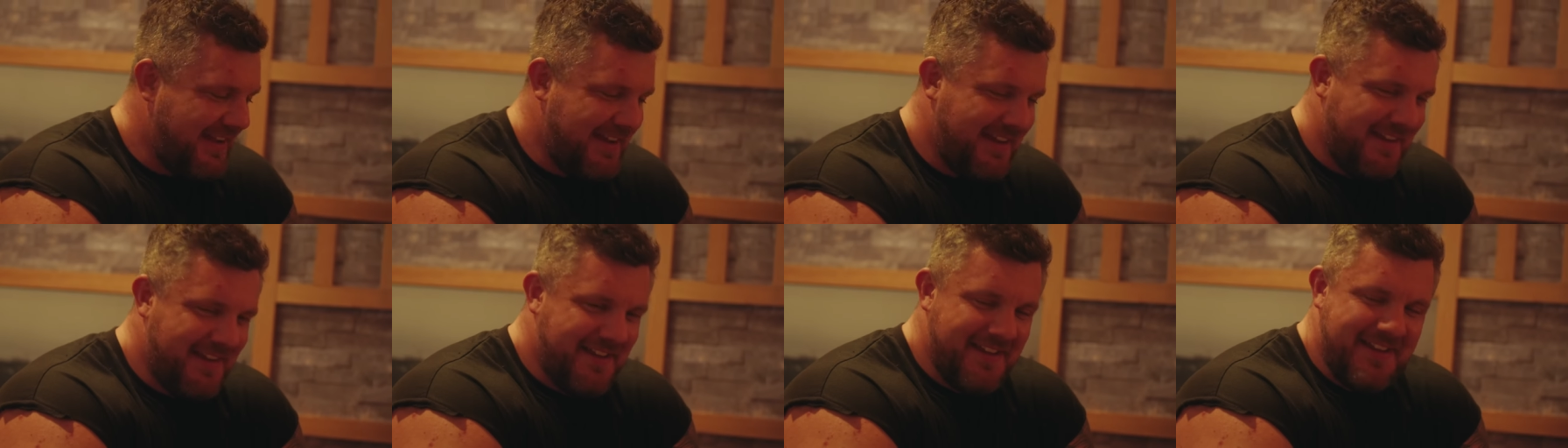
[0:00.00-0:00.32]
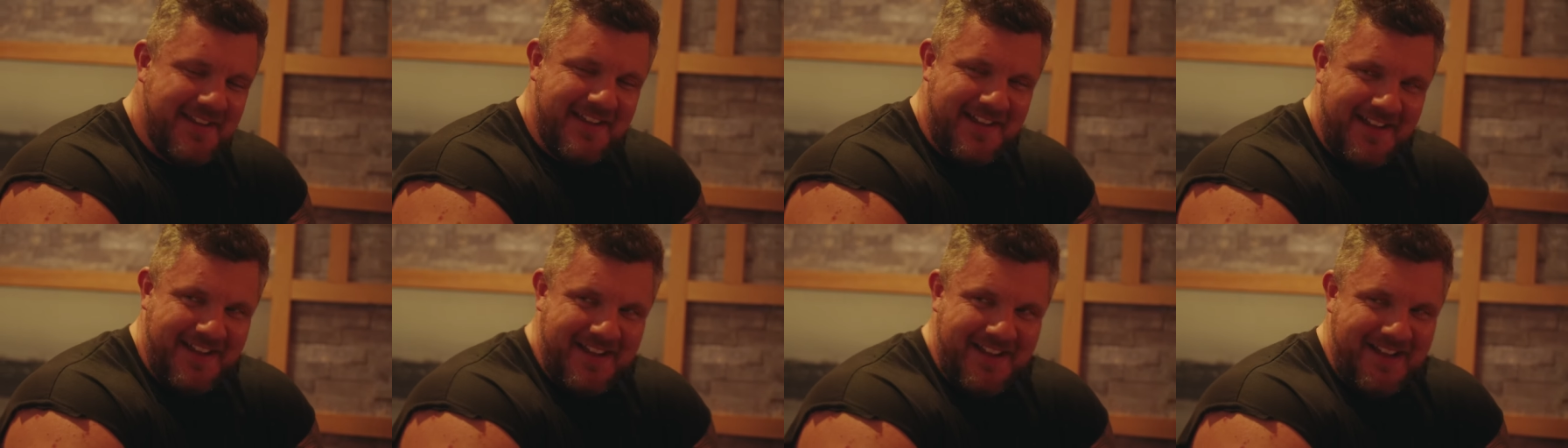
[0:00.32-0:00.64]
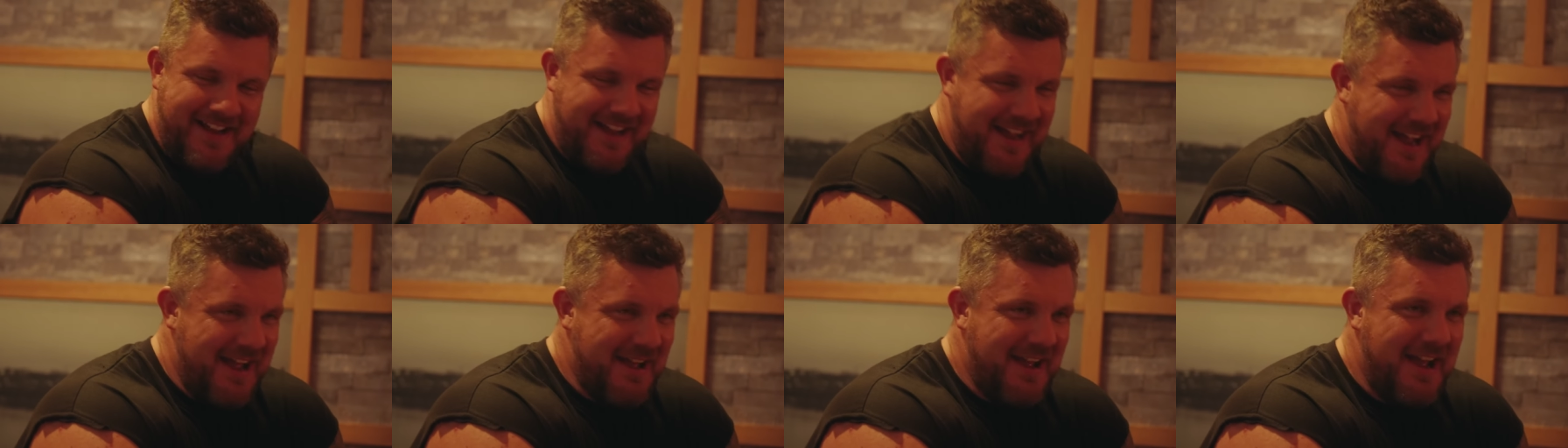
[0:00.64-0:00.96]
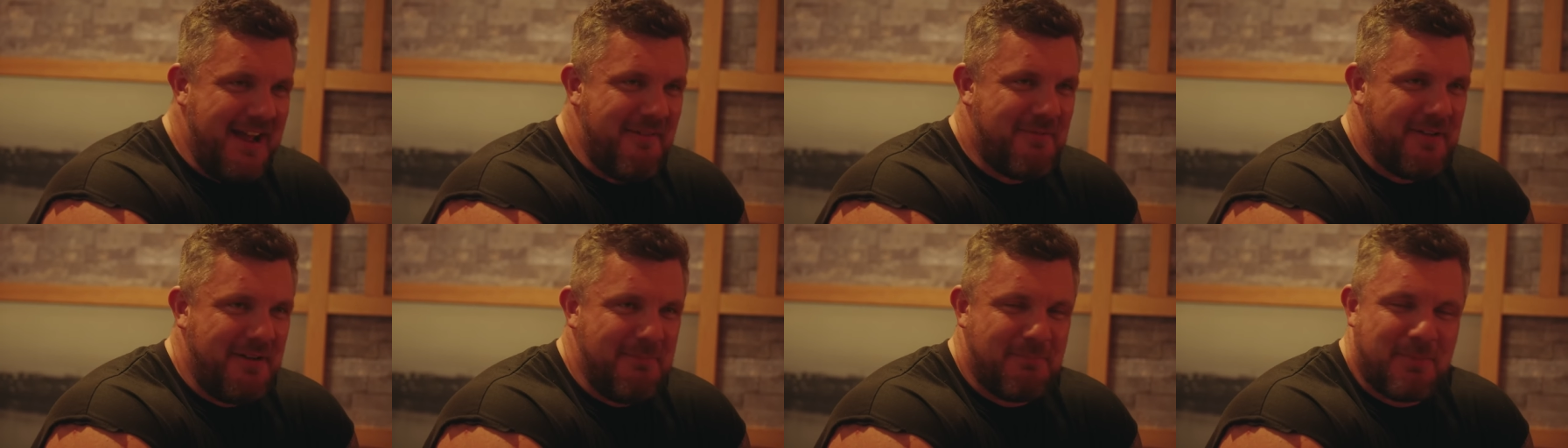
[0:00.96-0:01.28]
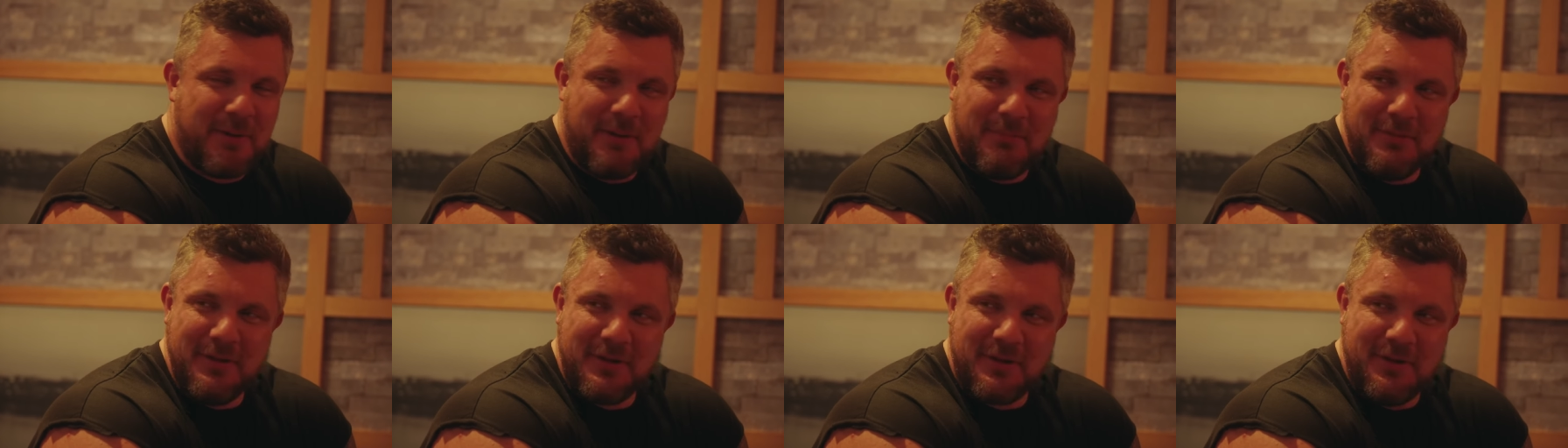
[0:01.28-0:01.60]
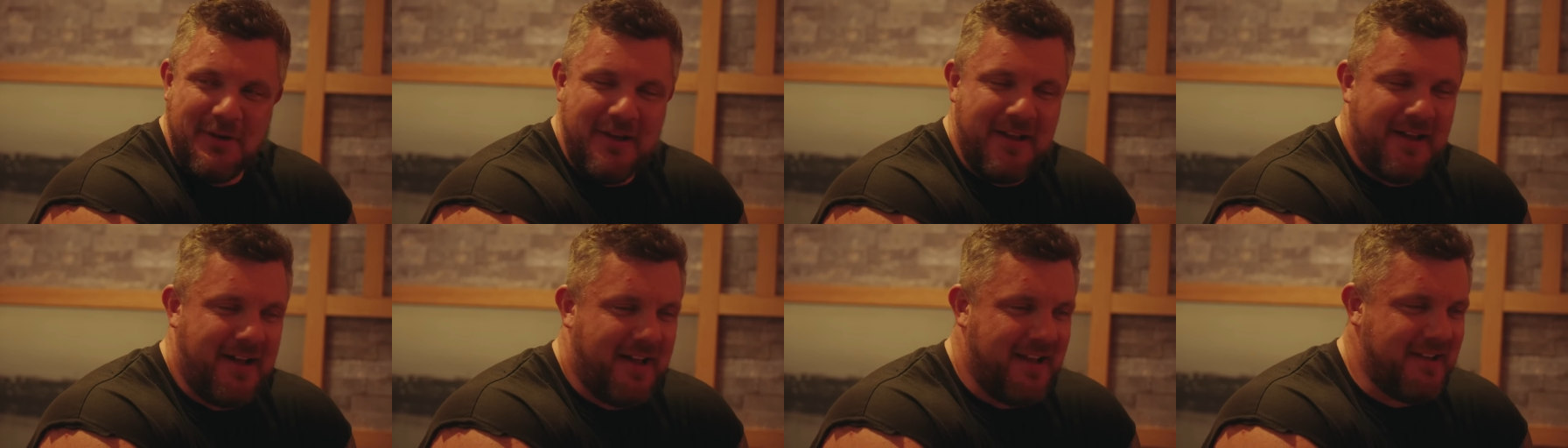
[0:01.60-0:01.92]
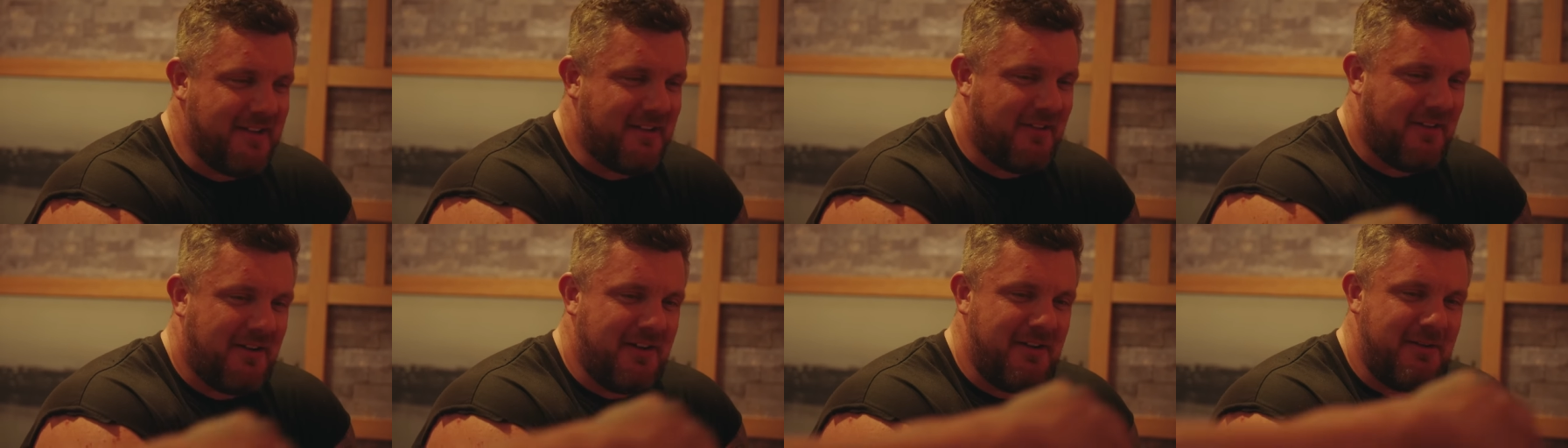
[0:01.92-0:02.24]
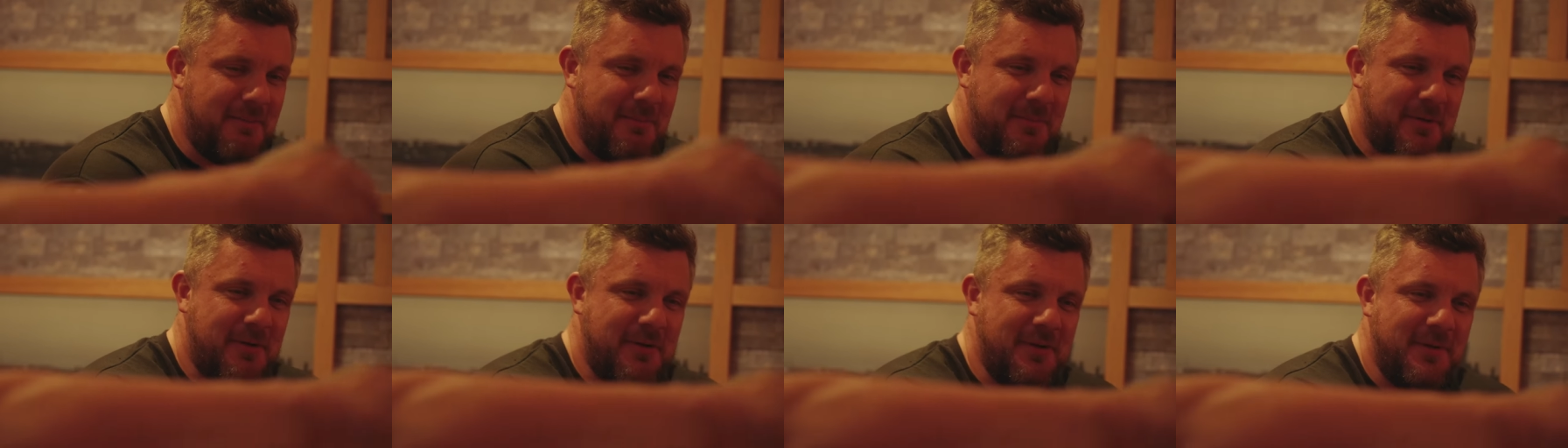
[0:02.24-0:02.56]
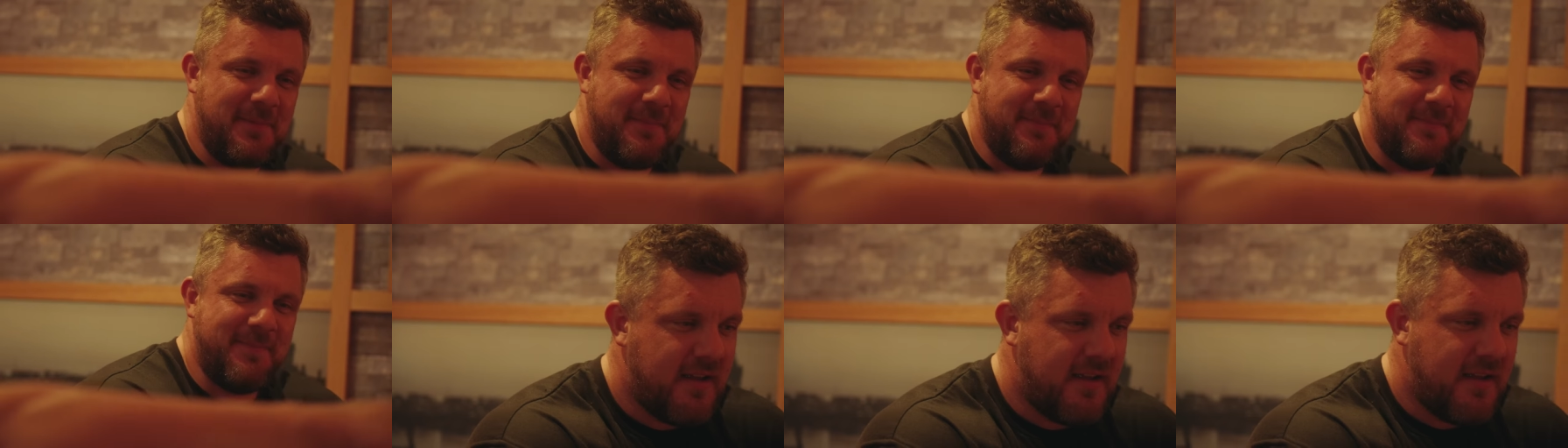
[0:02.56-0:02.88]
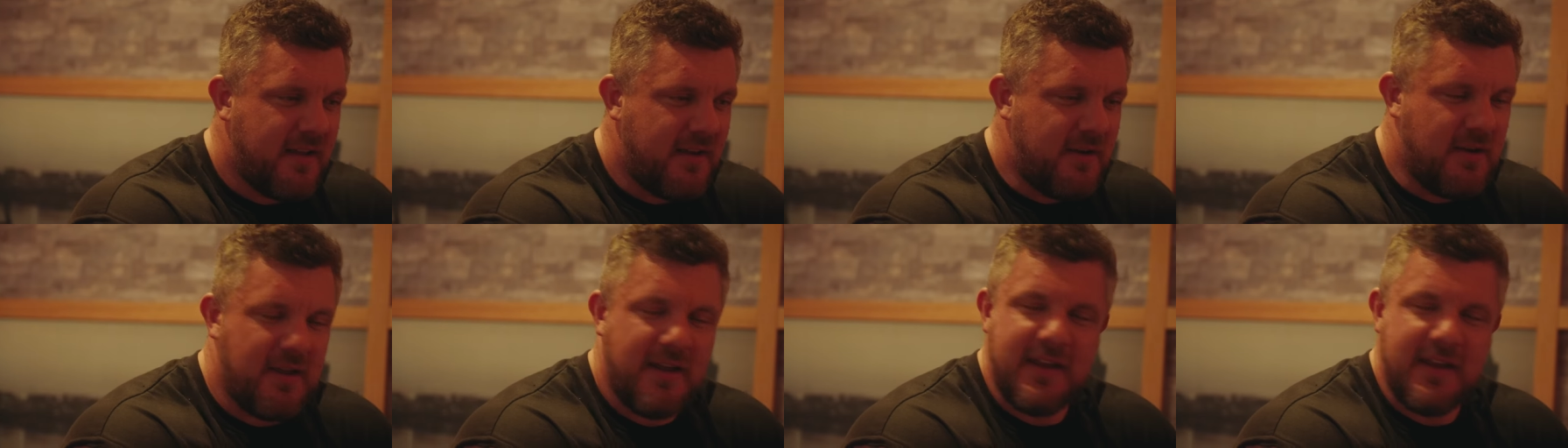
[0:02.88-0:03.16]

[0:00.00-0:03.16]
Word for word: Evan probably couldn't handle Iron Brew.